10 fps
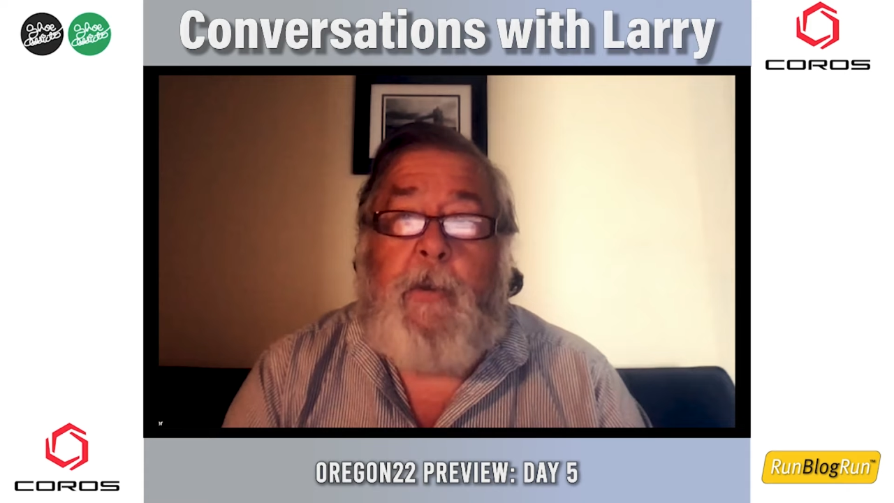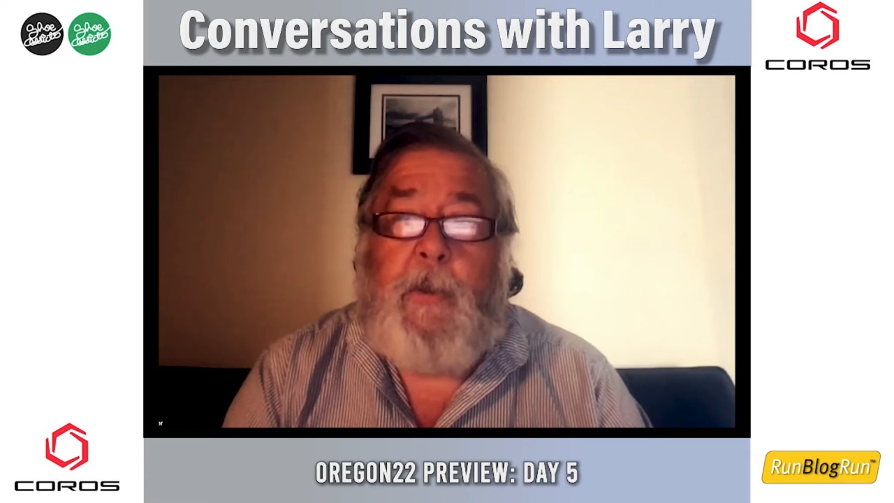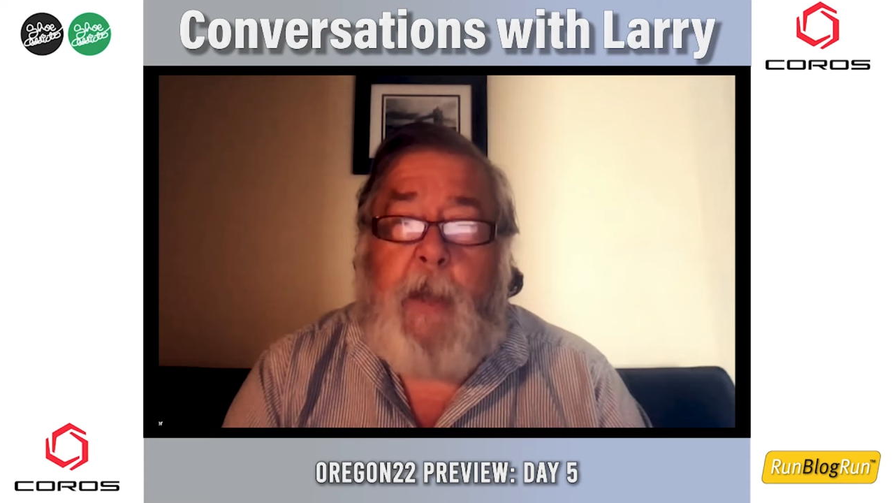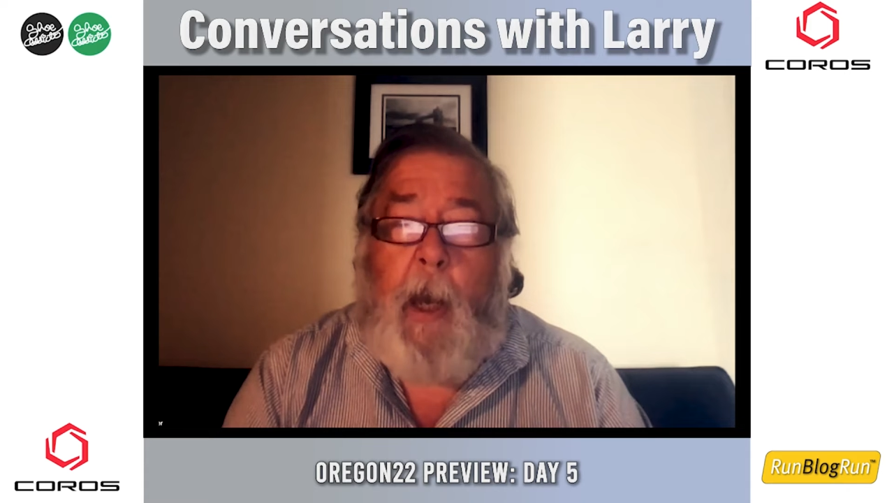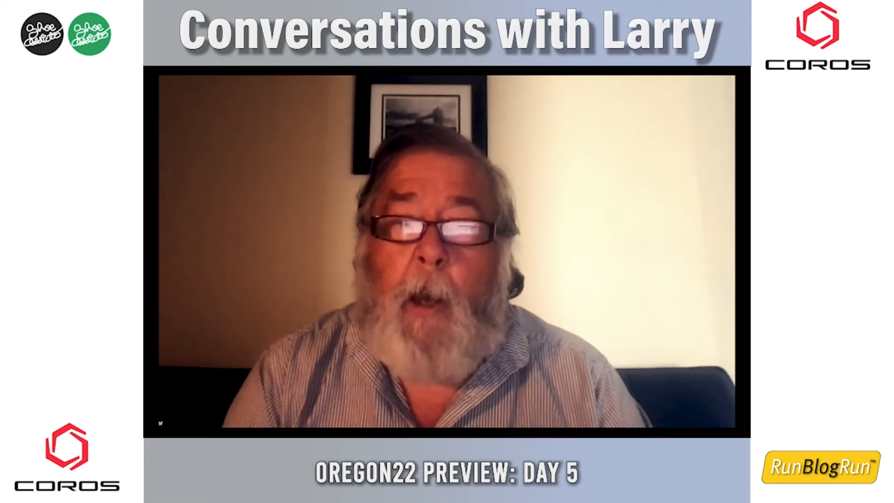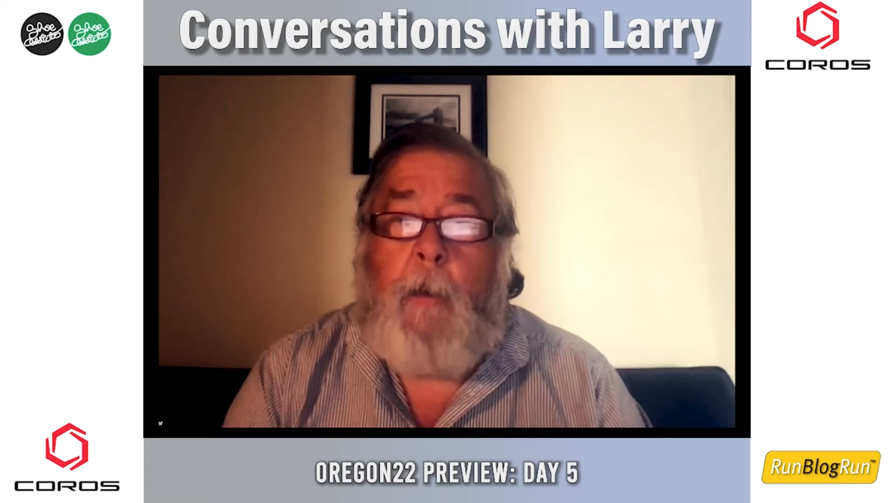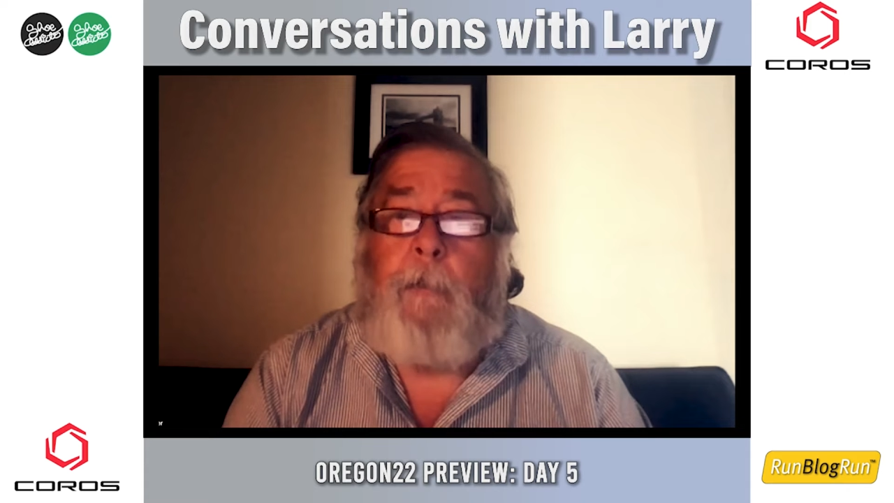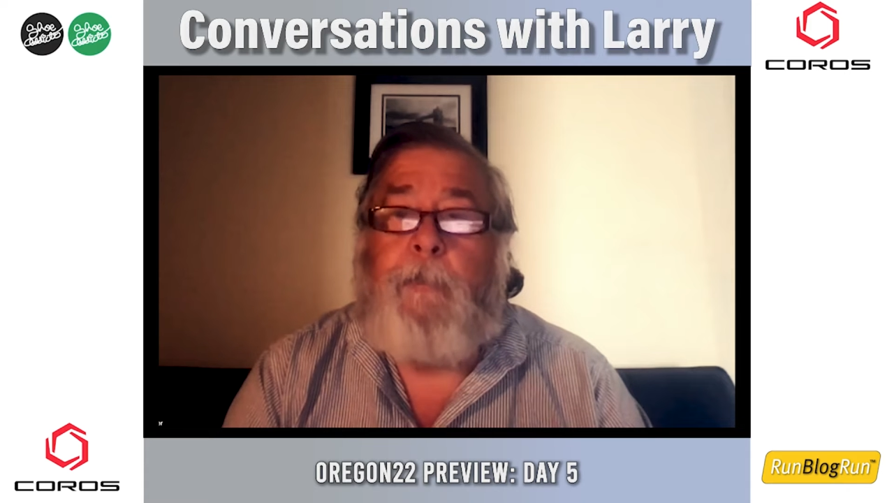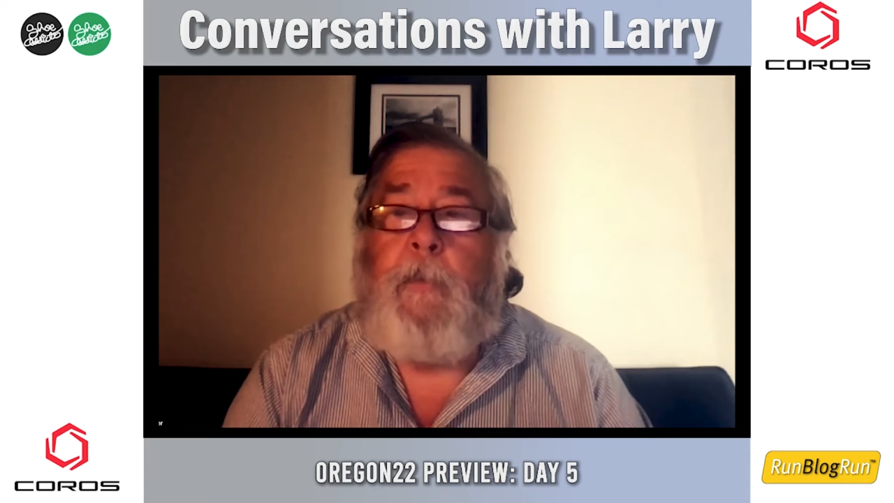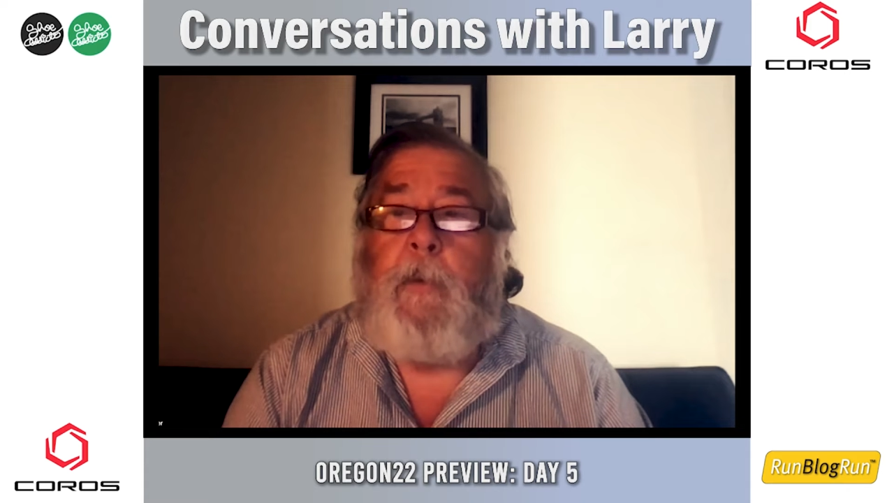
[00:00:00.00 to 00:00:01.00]

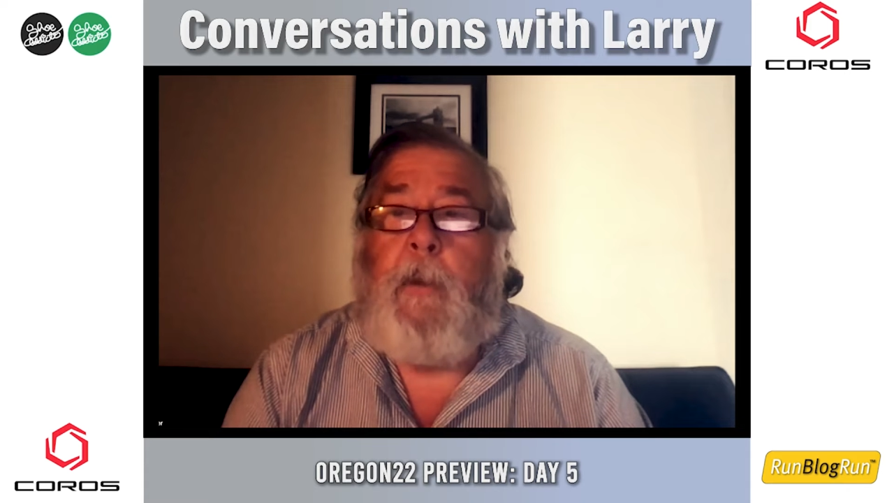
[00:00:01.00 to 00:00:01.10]
Stahl,